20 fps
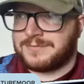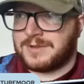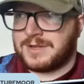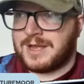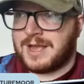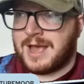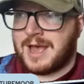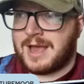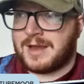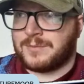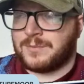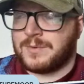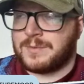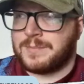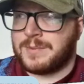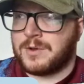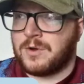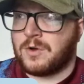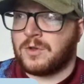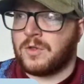ahead. We'd
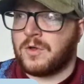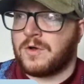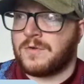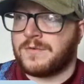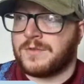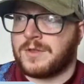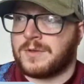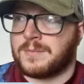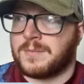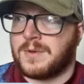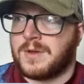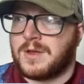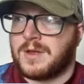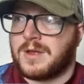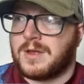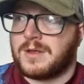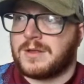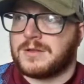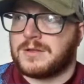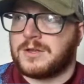be all over them.
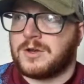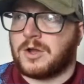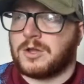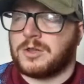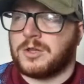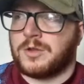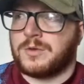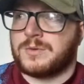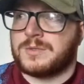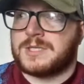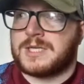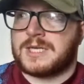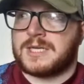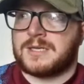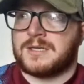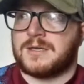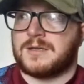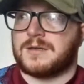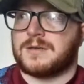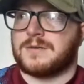You know,
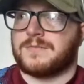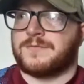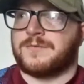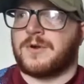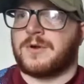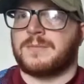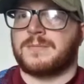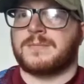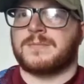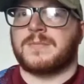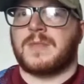losing from